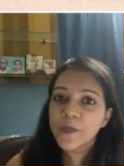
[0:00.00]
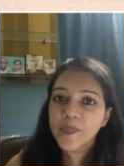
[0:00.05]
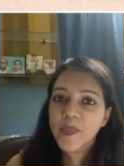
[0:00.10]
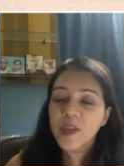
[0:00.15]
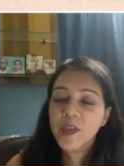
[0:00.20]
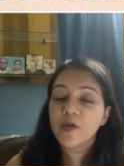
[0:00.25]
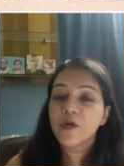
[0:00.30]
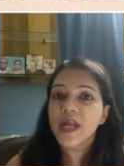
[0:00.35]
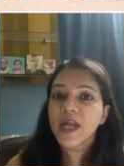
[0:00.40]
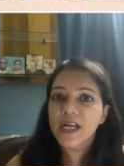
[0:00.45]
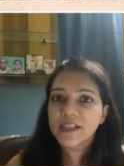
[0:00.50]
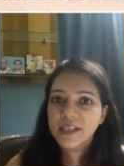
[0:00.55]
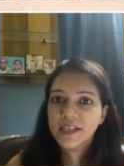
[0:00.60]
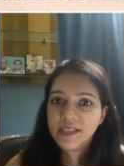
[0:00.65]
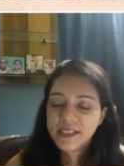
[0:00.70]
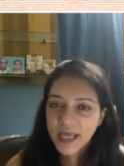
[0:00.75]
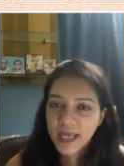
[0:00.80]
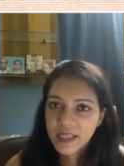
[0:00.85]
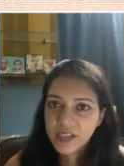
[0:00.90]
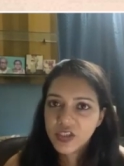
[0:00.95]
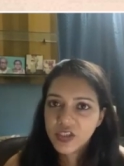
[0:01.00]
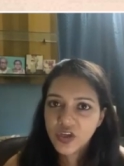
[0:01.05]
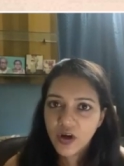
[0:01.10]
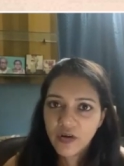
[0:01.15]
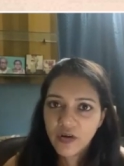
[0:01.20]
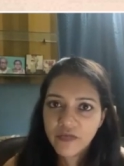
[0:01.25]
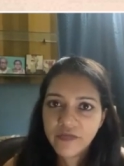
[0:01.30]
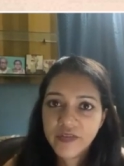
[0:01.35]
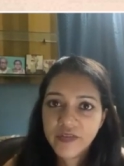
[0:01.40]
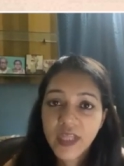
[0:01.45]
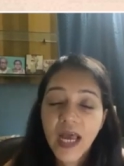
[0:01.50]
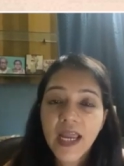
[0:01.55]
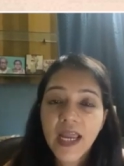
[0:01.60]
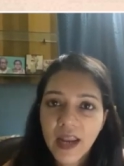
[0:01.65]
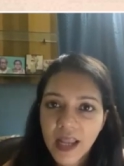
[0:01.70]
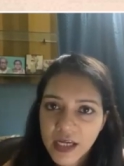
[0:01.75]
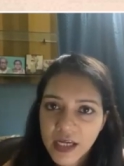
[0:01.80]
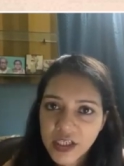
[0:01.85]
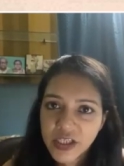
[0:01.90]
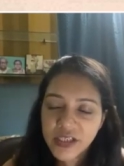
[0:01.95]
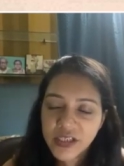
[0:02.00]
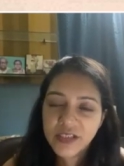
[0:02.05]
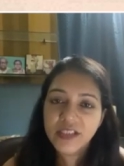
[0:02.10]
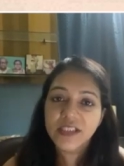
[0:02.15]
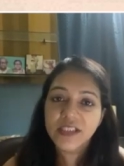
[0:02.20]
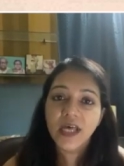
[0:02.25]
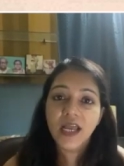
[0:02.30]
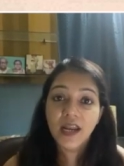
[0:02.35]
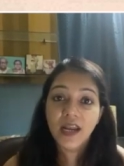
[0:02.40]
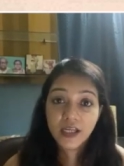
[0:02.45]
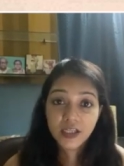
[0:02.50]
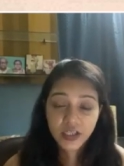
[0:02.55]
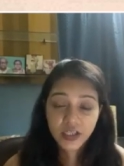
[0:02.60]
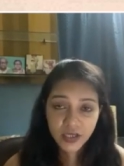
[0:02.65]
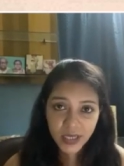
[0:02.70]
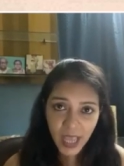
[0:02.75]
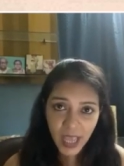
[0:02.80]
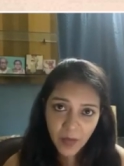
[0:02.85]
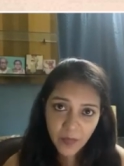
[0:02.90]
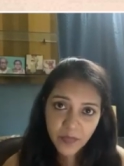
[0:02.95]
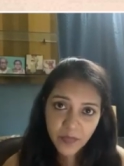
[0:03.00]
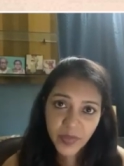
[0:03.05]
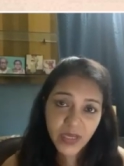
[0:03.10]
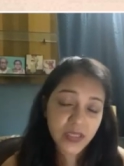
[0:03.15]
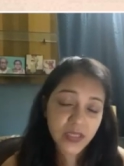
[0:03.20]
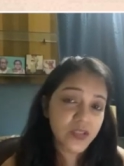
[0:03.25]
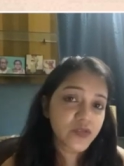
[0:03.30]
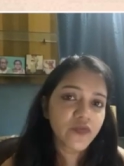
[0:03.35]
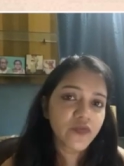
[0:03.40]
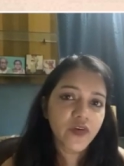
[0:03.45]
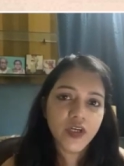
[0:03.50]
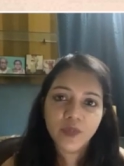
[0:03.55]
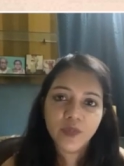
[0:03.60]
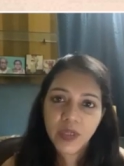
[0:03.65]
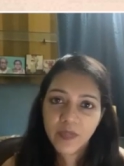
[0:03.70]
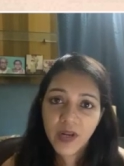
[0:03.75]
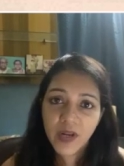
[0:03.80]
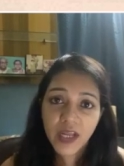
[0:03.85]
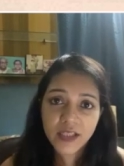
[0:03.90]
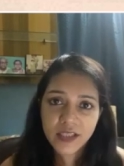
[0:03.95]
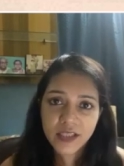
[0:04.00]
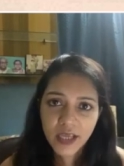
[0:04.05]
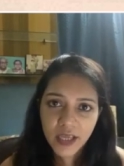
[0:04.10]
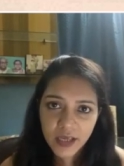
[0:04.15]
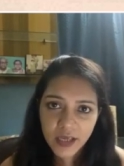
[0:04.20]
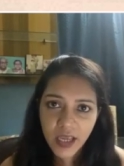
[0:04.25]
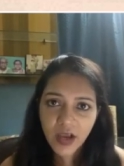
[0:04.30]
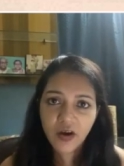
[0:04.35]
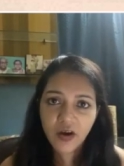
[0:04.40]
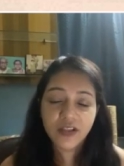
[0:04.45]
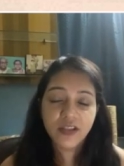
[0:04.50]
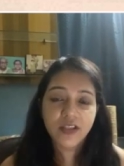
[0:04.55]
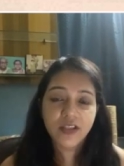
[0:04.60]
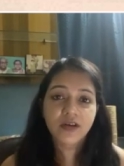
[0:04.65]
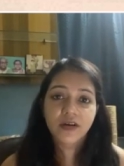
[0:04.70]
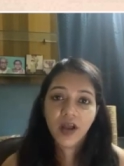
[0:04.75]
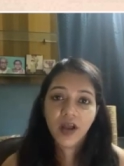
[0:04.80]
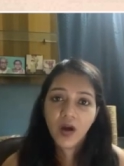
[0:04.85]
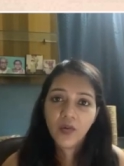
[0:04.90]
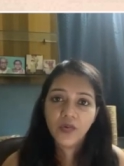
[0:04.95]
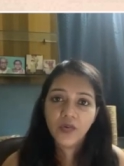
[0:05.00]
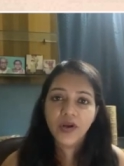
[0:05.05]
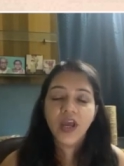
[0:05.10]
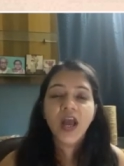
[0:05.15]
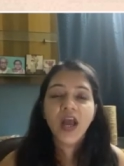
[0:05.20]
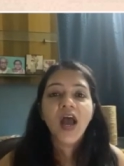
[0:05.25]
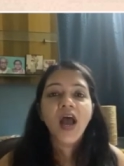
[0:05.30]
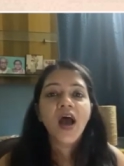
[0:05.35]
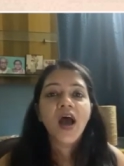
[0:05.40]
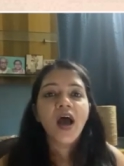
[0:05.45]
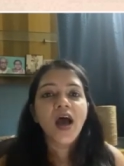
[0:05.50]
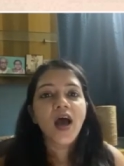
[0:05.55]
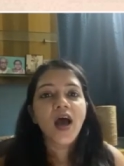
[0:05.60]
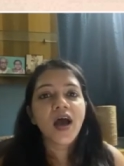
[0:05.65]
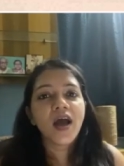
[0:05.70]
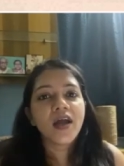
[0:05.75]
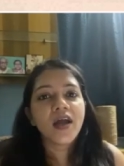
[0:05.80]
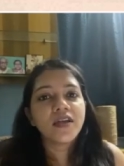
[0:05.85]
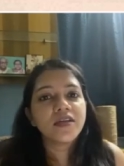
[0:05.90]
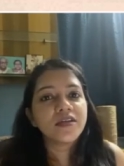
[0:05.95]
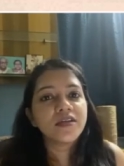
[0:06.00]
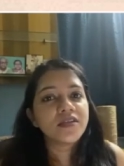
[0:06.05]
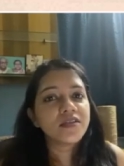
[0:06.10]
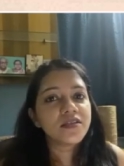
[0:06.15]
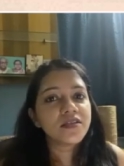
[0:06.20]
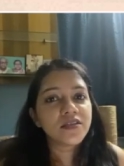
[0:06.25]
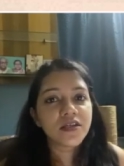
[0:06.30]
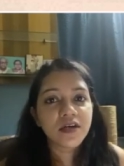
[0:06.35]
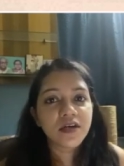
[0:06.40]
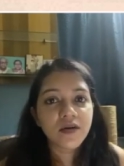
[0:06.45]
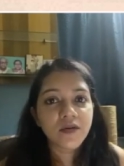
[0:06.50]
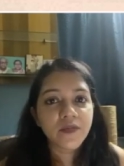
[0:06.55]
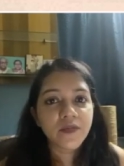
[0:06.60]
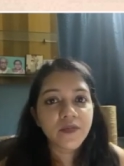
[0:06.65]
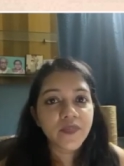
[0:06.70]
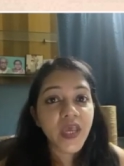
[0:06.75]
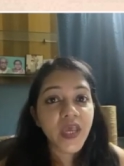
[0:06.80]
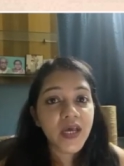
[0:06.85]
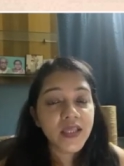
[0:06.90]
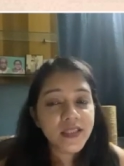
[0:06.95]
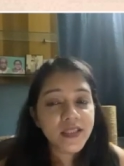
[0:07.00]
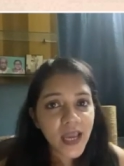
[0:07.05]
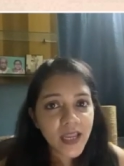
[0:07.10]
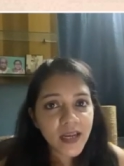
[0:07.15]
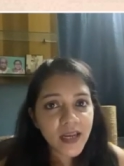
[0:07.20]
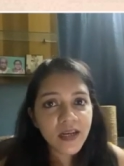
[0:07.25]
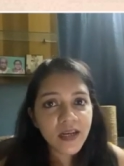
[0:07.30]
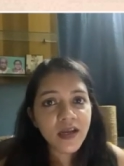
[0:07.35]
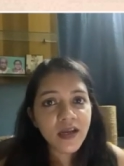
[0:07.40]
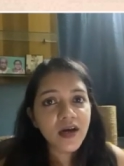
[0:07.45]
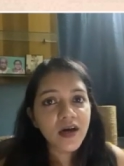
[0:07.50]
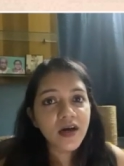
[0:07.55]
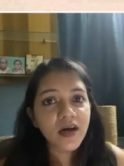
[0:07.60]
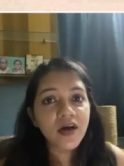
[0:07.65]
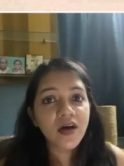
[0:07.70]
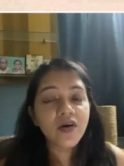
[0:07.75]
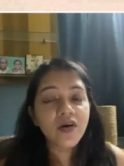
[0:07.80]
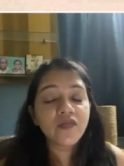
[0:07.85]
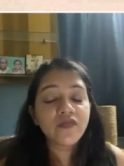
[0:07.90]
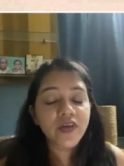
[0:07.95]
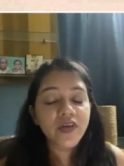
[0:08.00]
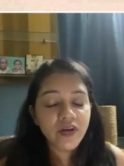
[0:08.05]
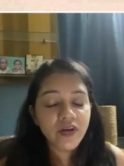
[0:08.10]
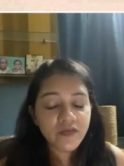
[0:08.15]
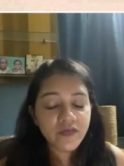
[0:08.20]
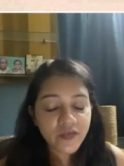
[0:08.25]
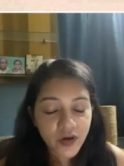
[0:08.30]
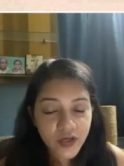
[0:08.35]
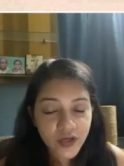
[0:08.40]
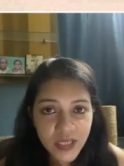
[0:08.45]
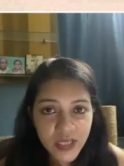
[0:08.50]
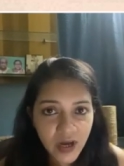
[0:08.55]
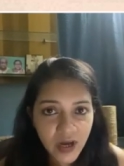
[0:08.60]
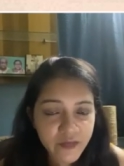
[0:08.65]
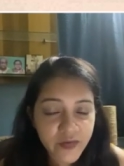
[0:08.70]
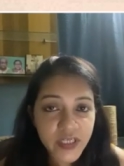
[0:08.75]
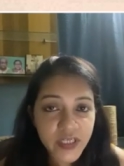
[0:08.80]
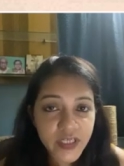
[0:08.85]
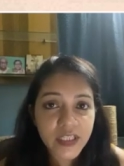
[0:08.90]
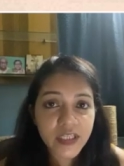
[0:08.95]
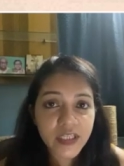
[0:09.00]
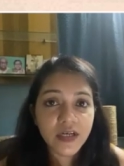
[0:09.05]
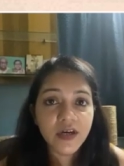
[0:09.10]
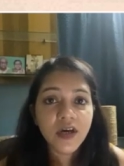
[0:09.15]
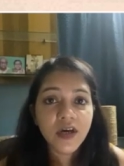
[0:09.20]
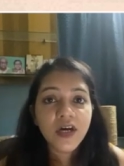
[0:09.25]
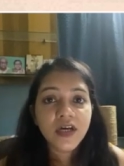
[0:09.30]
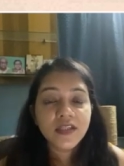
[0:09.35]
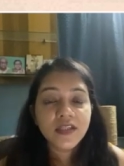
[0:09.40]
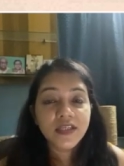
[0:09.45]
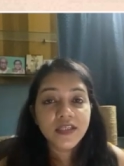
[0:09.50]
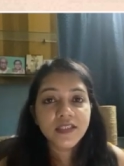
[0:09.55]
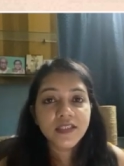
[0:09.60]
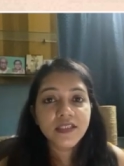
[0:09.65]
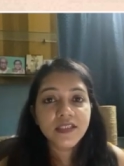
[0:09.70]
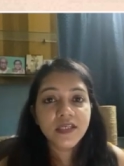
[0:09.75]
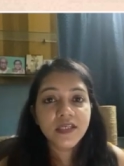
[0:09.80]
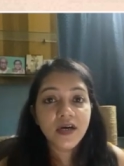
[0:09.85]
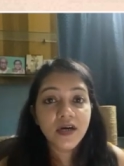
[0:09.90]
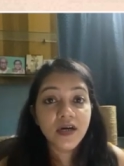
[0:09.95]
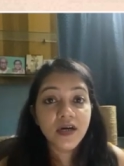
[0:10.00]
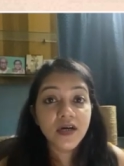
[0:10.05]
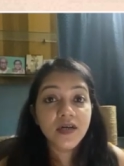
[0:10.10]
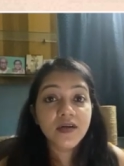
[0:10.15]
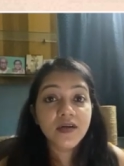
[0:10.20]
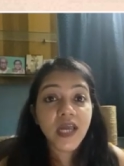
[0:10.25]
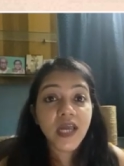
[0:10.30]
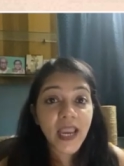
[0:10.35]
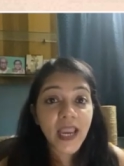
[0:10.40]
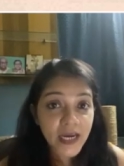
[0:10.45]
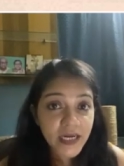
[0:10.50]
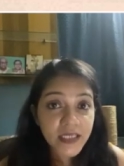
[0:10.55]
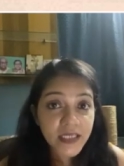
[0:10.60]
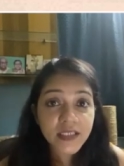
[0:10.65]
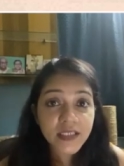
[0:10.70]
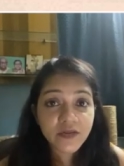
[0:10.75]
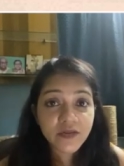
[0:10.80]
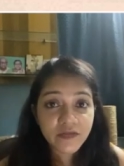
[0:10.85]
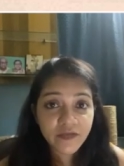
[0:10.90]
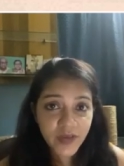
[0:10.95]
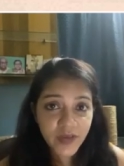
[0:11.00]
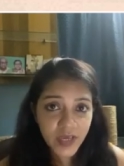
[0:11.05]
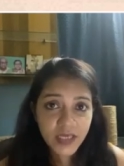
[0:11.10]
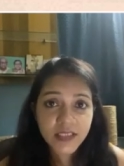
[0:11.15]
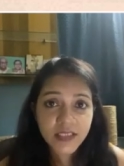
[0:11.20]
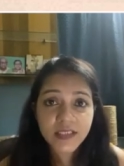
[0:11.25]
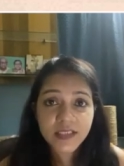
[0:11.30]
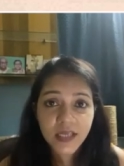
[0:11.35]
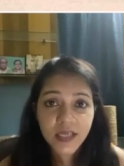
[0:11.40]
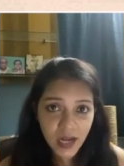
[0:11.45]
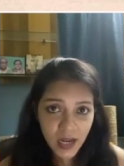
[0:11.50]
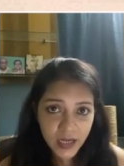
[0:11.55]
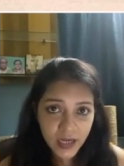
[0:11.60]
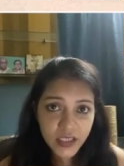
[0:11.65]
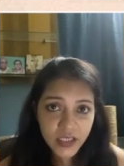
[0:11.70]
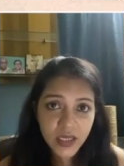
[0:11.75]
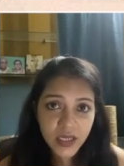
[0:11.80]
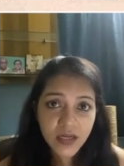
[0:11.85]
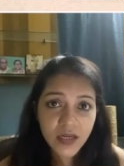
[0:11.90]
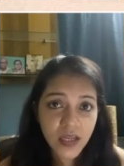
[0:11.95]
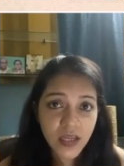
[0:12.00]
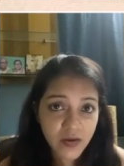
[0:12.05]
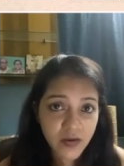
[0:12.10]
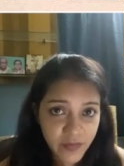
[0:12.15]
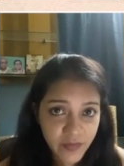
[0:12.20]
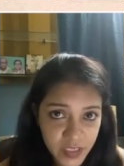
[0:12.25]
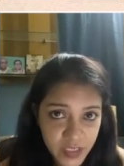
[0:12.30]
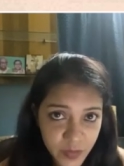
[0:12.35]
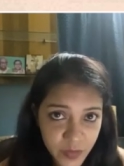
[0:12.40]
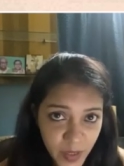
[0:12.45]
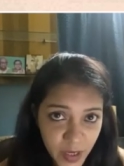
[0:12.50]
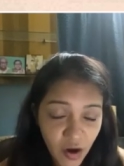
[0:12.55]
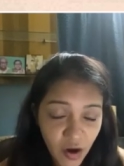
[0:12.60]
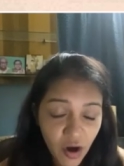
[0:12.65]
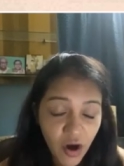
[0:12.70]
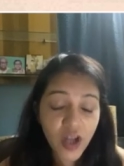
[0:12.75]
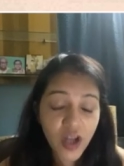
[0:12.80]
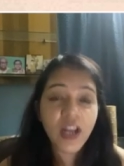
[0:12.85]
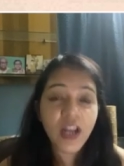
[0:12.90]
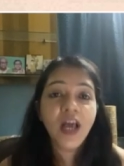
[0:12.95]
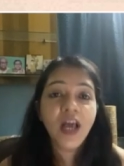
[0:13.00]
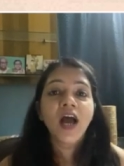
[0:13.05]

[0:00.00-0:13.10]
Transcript: you know, get the sense of the elections, the election campaigns, what people are thinking on the ground, and, um, and then uh, we of course covered the this uh, eight phase election in West Bengal,